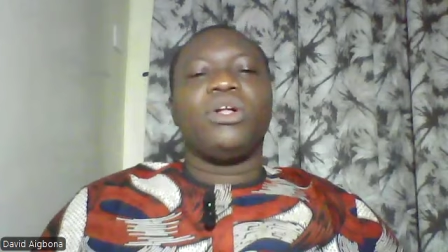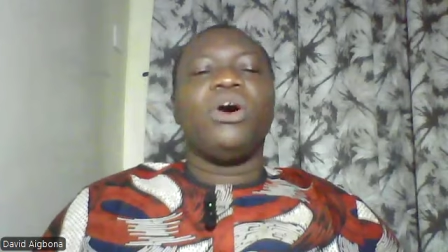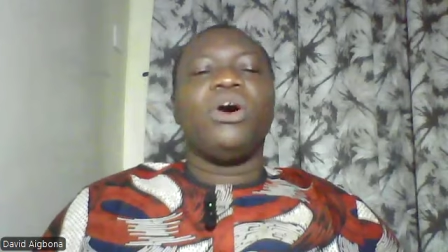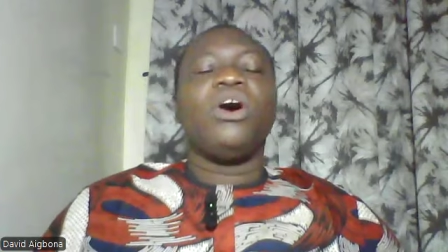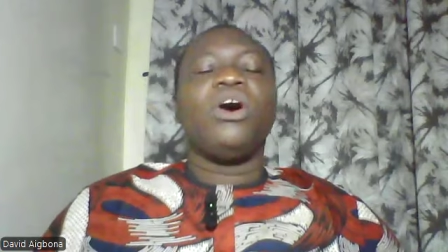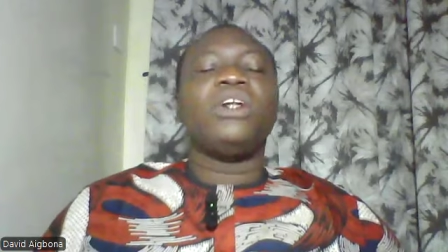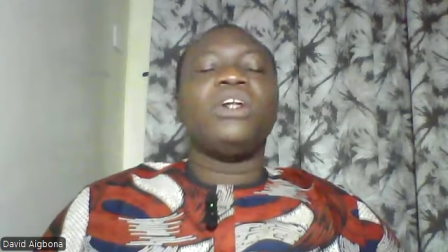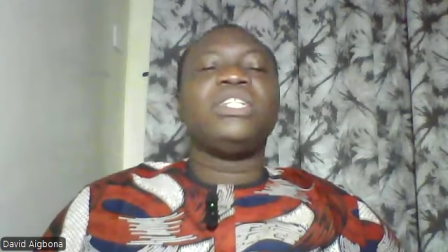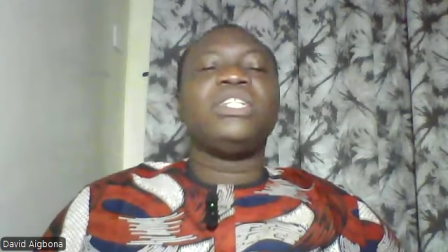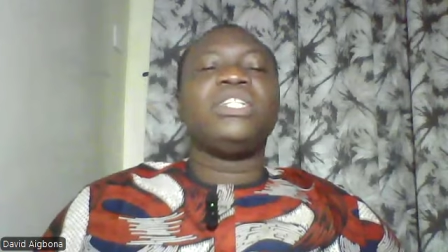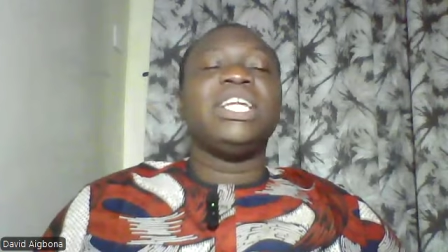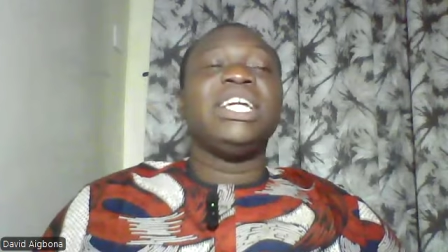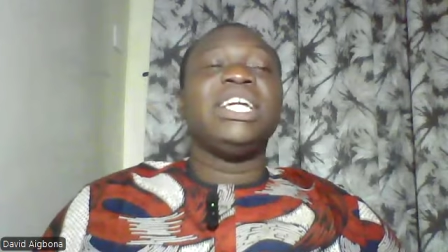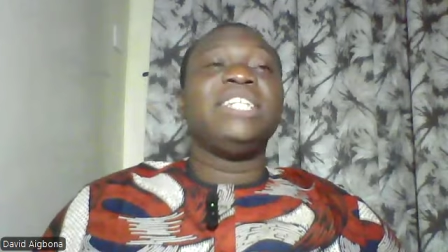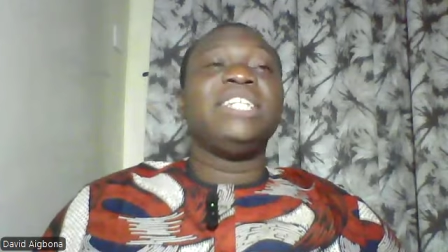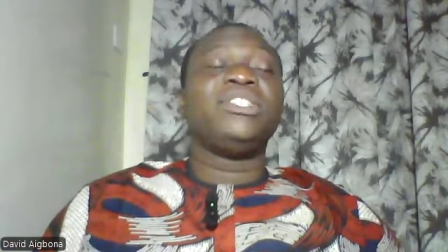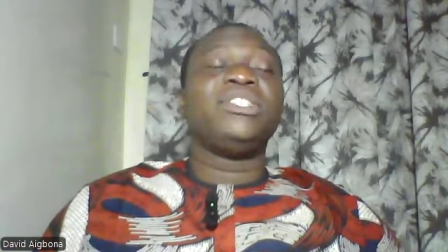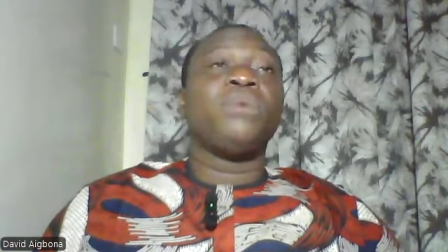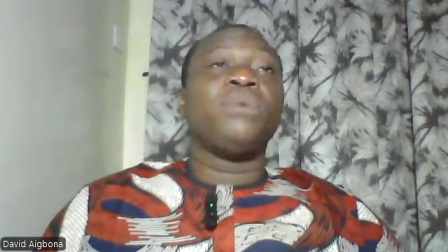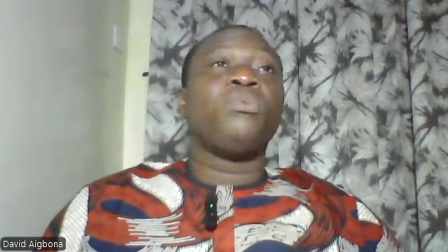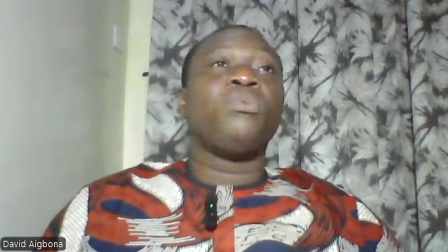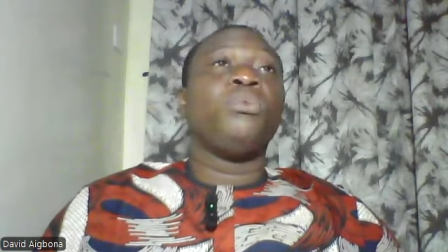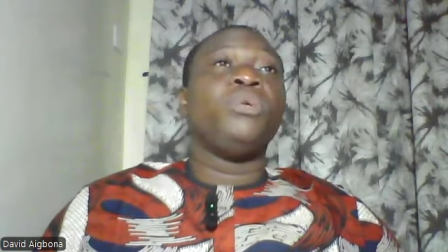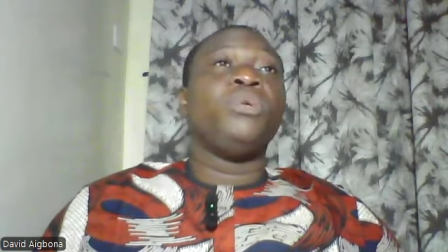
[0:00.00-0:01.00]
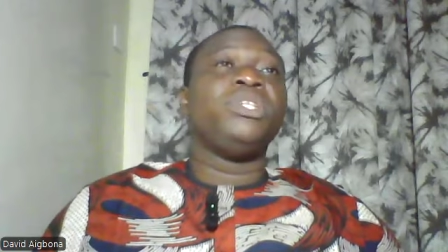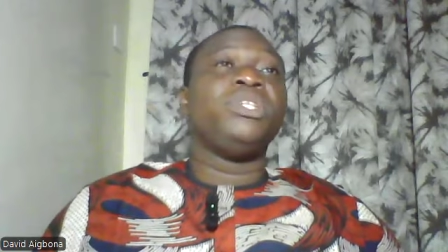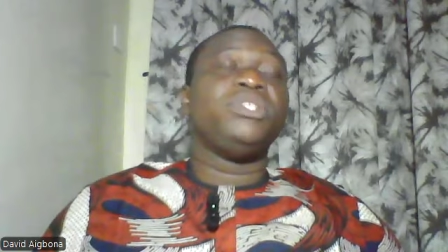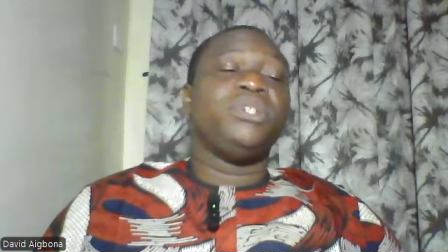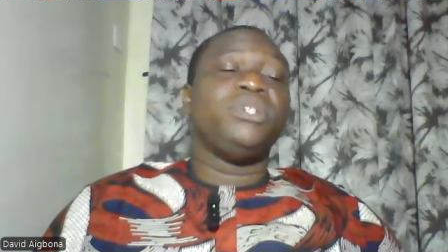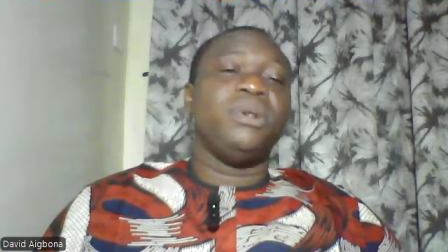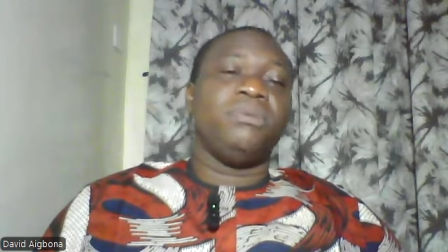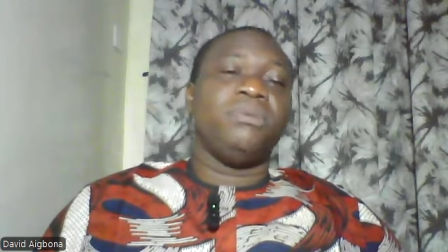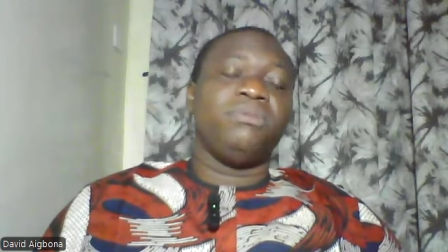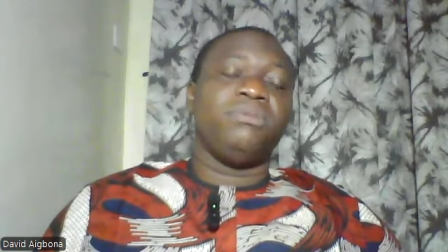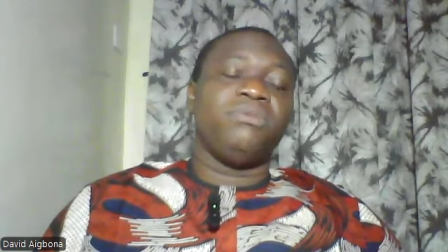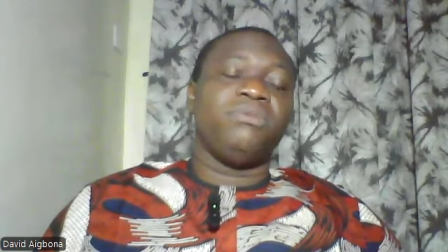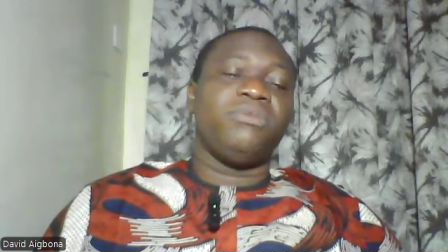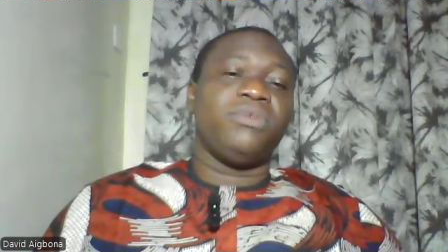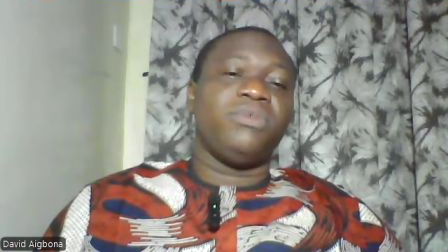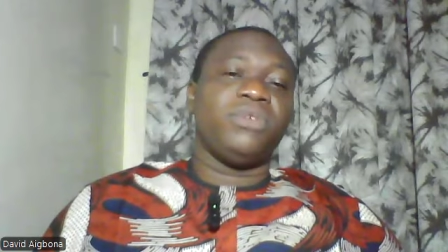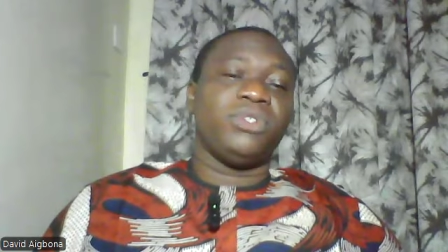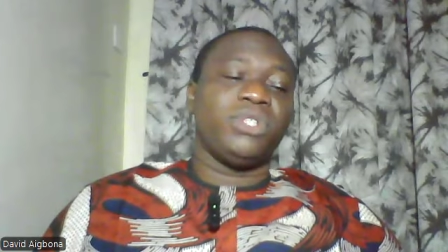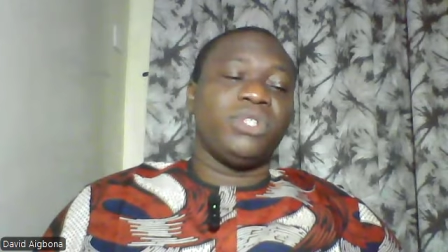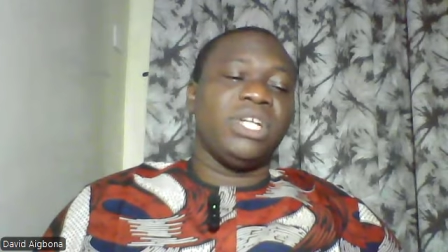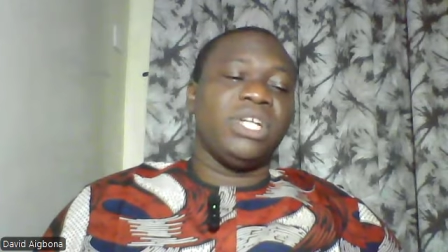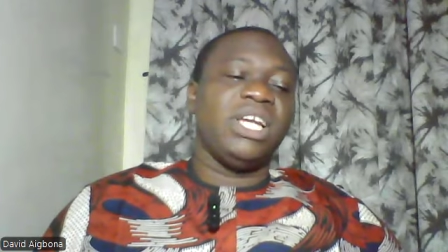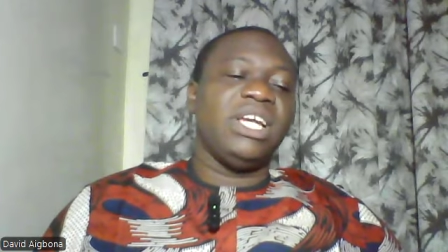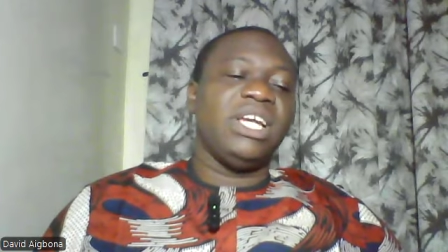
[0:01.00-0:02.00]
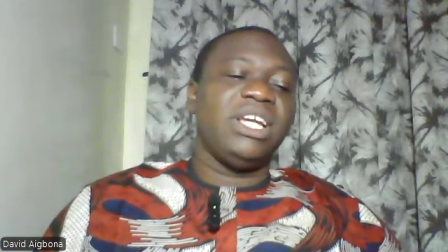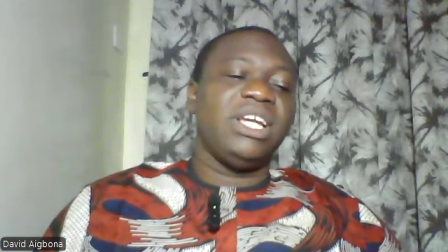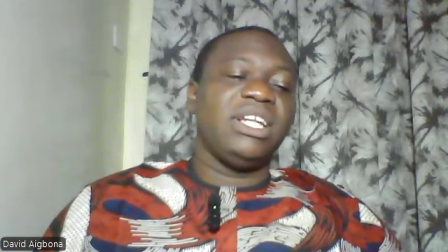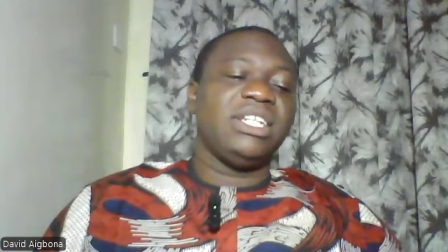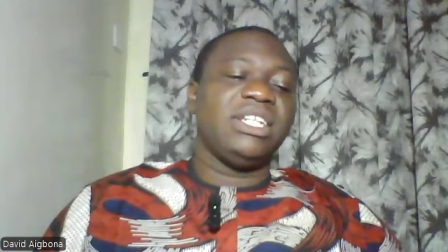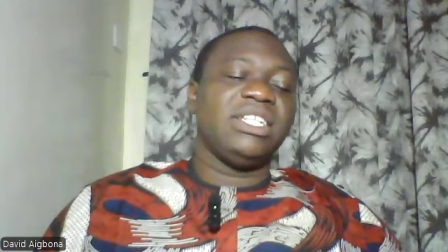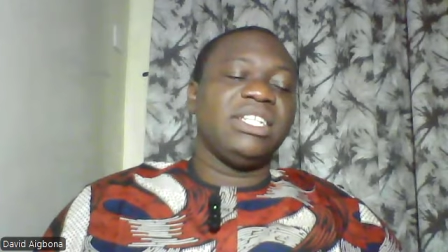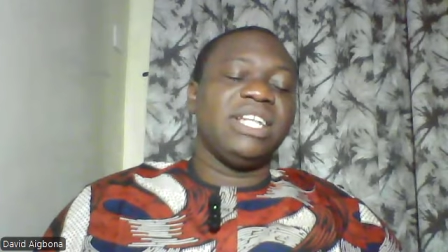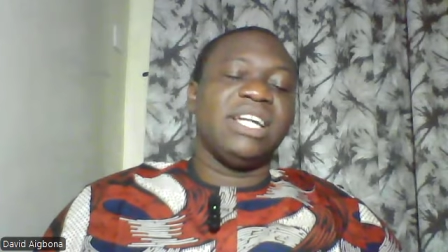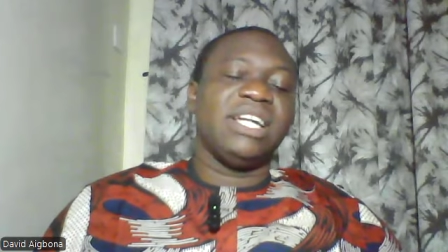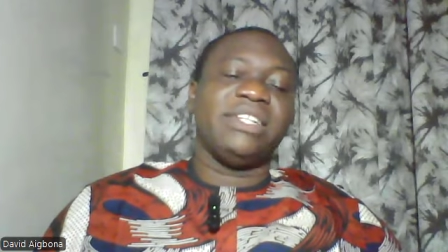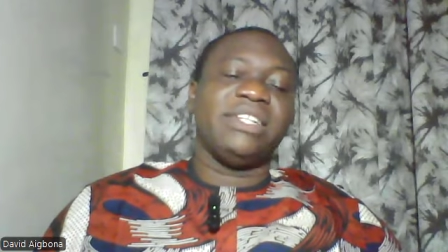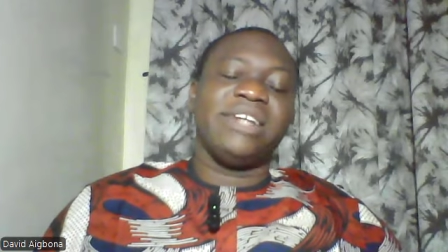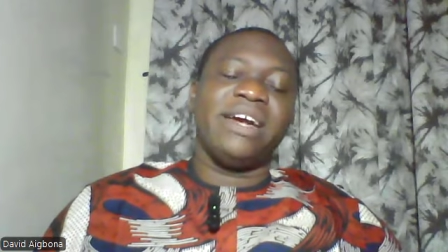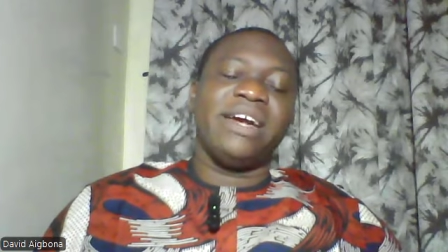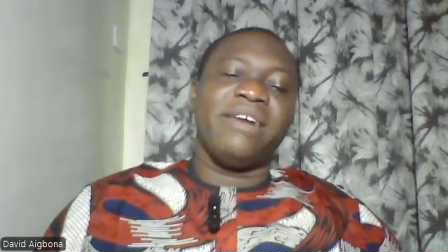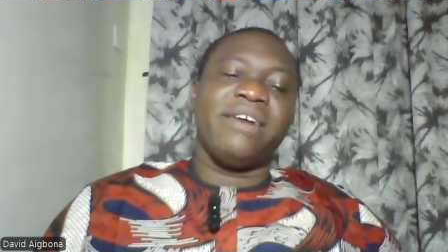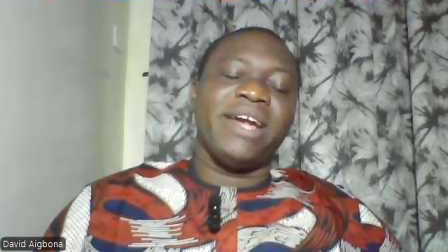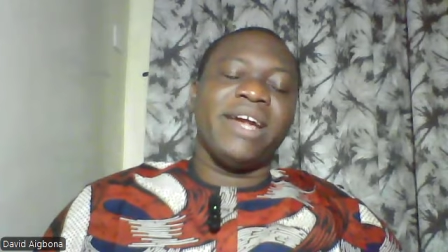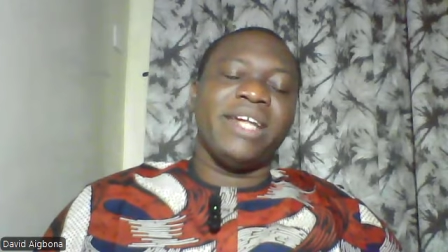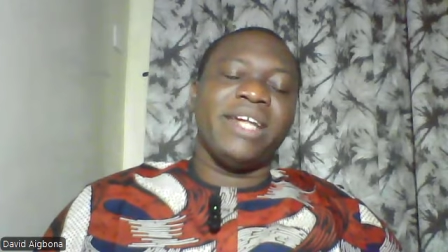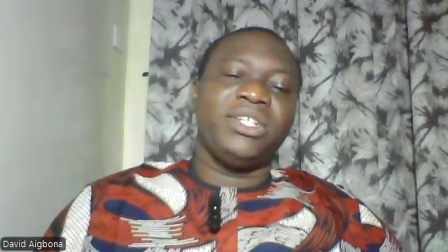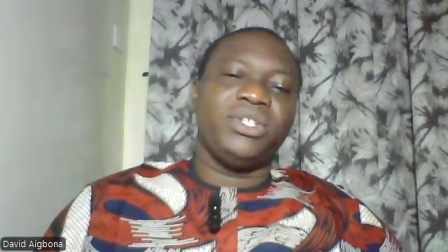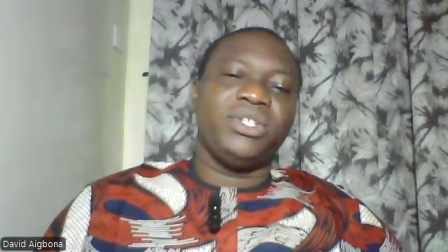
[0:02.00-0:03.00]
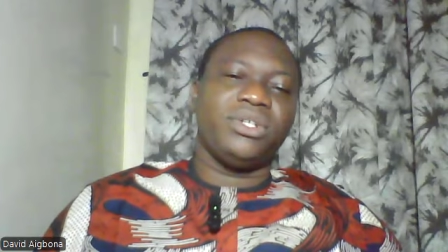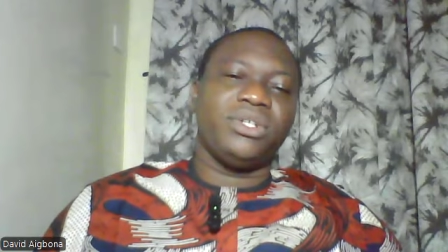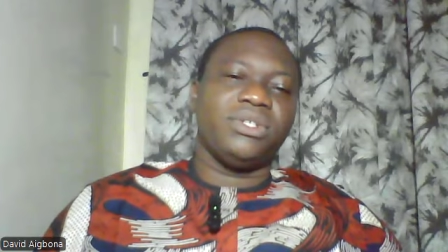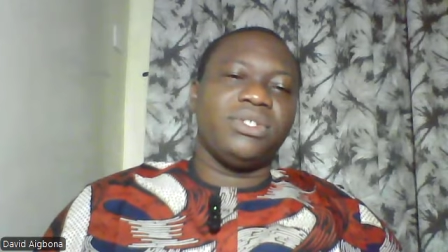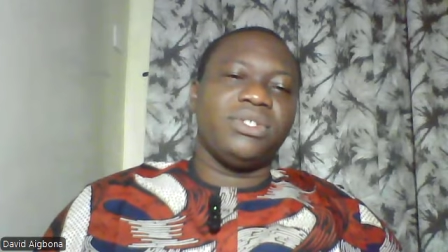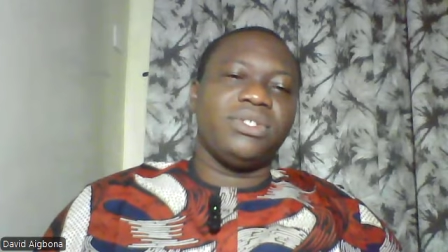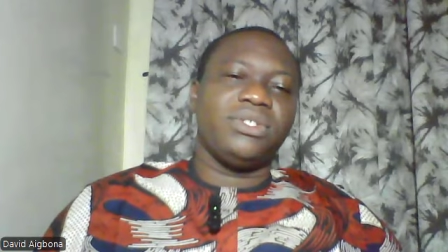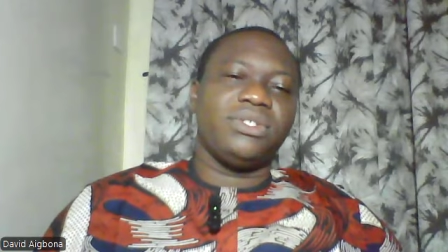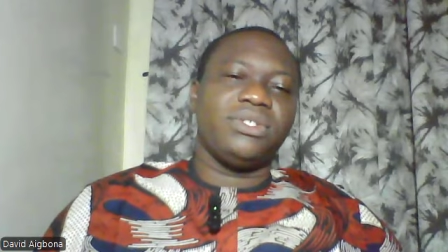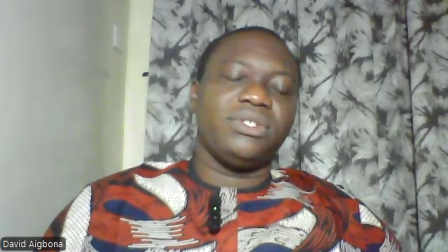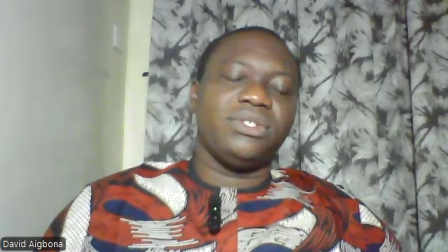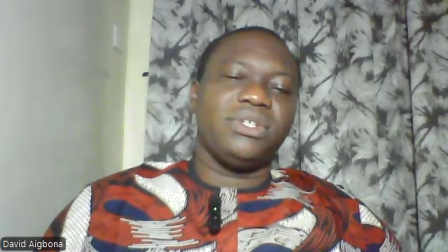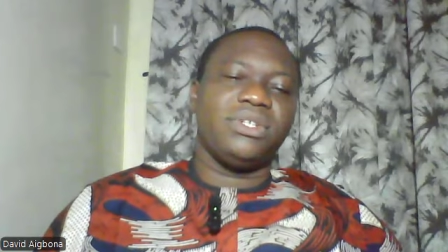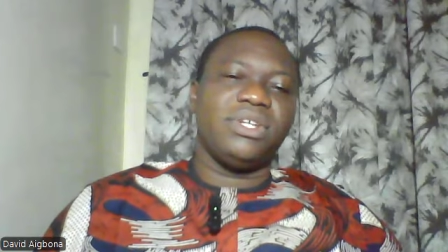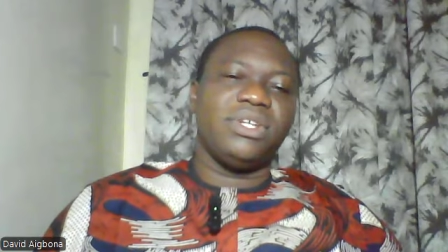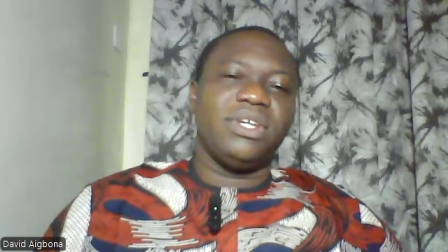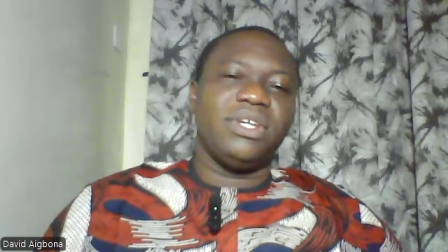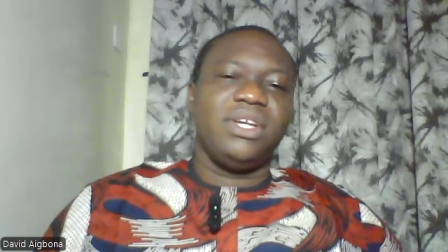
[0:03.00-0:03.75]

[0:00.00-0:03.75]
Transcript: God lays up wisdom for they that are righteous.